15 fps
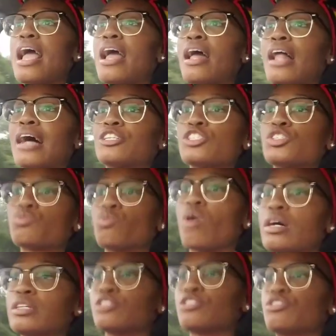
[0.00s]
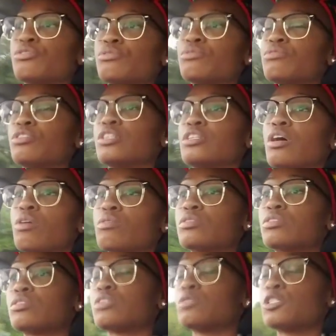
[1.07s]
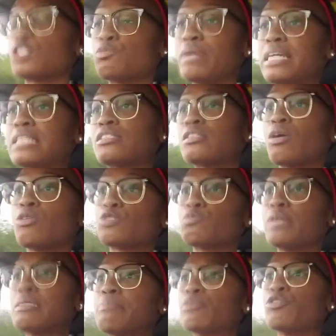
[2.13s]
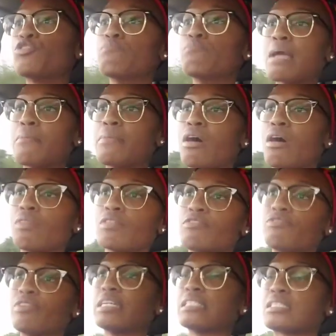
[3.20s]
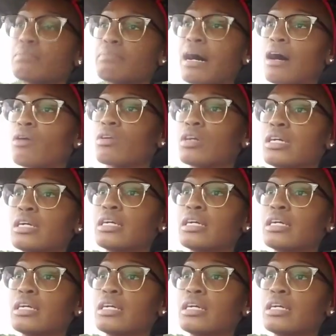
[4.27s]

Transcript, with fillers: And I just want to, you know, speak to those people who may be on the fence about